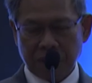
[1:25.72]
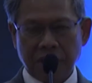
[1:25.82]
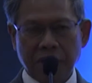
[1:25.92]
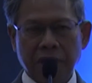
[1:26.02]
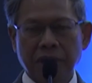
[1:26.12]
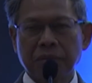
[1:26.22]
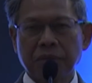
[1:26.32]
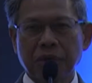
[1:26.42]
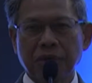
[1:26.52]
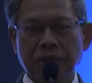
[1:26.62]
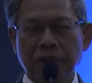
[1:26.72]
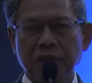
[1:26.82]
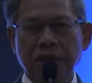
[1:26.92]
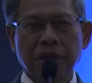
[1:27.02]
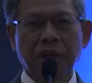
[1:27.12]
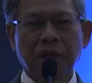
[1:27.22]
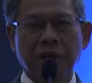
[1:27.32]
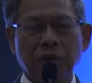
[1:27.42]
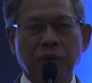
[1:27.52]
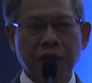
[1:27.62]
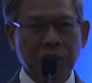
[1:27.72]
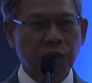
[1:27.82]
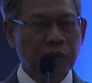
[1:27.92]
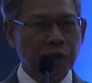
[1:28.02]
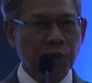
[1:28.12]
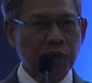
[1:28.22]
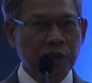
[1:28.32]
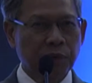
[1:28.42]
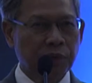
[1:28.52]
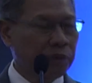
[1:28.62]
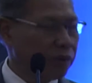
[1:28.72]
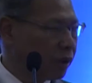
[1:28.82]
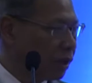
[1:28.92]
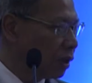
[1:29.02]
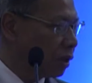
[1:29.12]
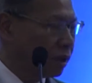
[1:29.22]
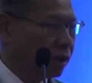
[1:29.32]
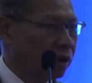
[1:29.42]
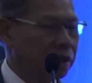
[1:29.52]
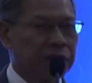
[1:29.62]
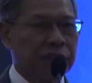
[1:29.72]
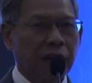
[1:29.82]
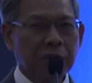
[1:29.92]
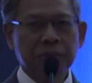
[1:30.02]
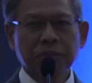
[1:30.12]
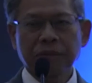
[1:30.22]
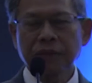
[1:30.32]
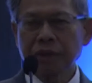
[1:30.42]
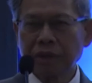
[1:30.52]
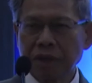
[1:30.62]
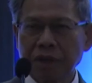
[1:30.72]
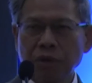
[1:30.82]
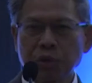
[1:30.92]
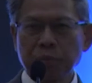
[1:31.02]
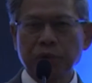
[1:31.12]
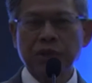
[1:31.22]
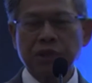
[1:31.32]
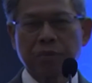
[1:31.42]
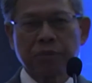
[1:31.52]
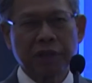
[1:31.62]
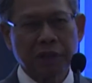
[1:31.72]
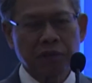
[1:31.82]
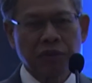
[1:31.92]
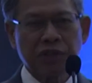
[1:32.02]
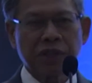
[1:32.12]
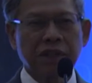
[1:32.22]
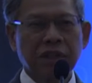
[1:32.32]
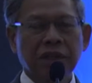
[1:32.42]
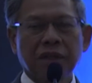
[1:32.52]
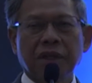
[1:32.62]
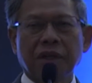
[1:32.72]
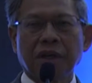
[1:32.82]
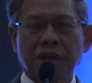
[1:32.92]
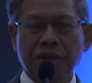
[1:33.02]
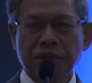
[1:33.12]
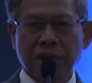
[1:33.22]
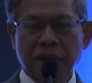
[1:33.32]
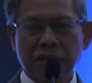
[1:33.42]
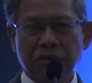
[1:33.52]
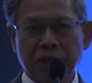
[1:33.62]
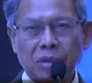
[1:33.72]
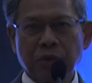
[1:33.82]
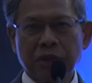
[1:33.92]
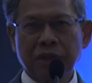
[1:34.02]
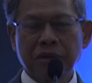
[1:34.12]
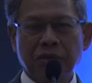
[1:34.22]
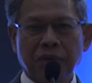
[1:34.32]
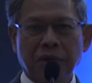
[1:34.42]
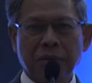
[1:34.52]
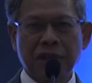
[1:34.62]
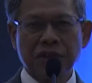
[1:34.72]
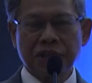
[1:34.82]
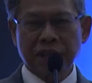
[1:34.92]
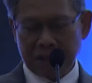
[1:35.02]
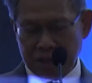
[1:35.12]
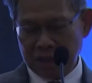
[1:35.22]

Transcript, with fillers: Um, we uh, would like to work closely with you uh, on the T-Hub, uh, entrepreneurship and innovation. Uh, these are very important for Malaysia.